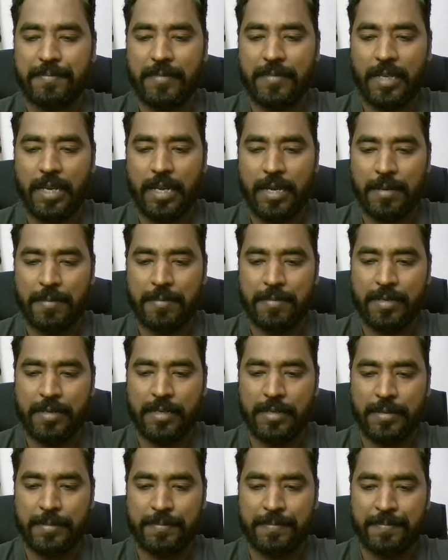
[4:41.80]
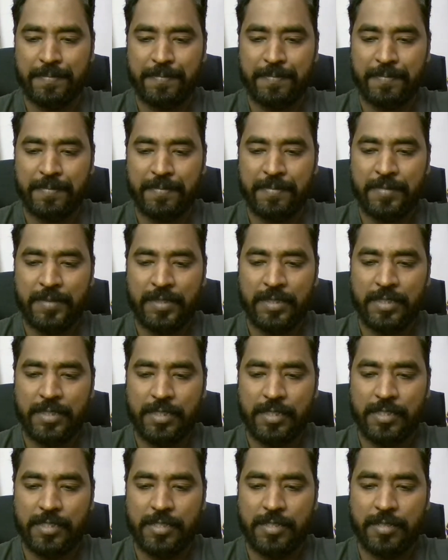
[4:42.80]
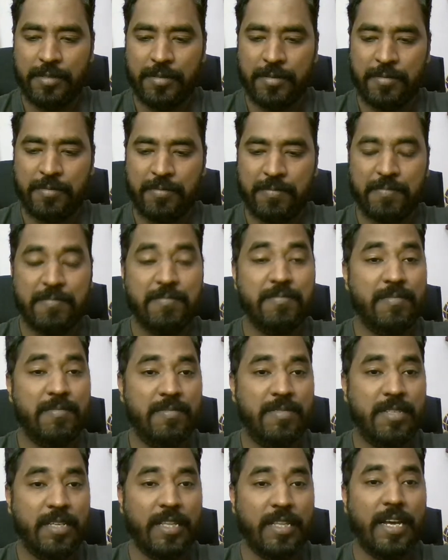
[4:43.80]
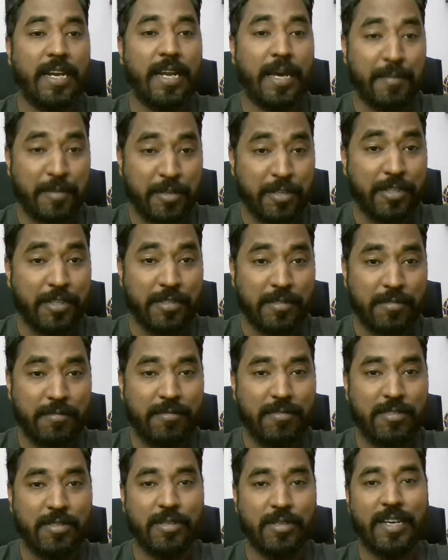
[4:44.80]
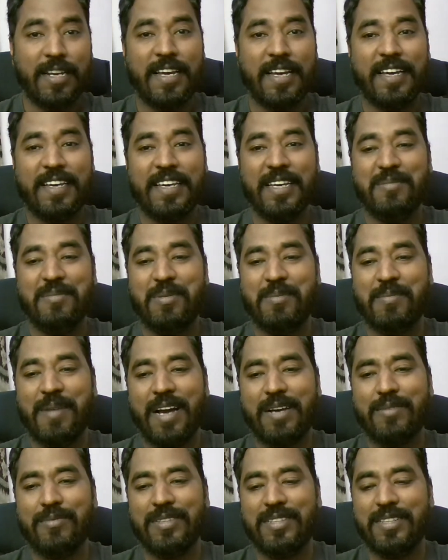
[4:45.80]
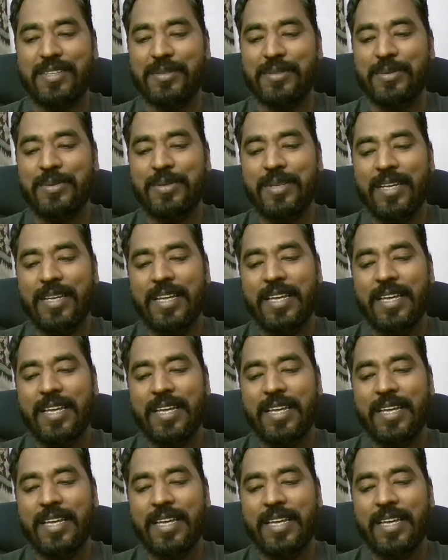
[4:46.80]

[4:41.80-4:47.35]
I'm good to see that I'm good, so that I can be back with you,